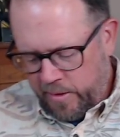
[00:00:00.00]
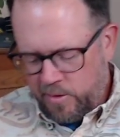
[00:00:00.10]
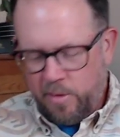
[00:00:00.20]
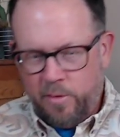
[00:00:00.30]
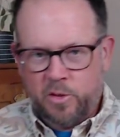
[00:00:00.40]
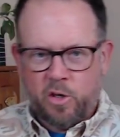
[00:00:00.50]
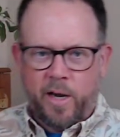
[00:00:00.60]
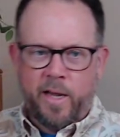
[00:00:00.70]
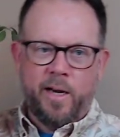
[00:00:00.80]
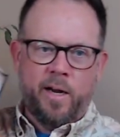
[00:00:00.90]
there's a little
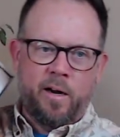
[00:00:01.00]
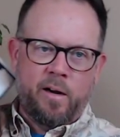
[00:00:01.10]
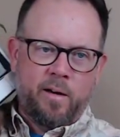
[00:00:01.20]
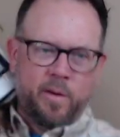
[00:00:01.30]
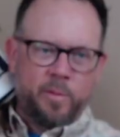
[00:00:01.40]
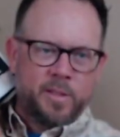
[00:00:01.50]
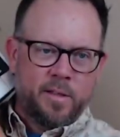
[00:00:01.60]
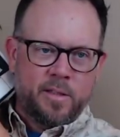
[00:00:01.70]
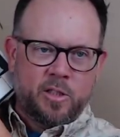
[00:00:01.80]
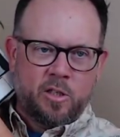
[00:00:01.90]
tray in here. I don't know what's
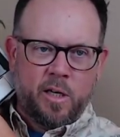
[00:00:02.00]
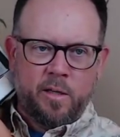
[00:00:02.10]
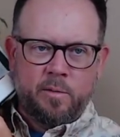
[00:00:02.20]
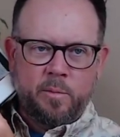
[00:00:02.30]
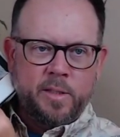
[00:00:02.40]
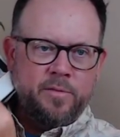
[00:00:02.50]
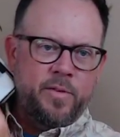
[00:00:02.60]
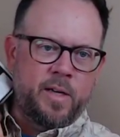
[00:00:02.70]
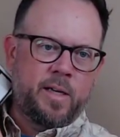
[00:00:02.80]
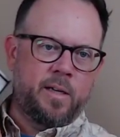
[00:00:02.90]
in this tray. I'm about to
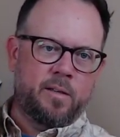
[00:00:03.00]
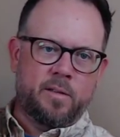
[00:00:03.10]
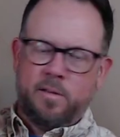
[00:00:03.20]
find out.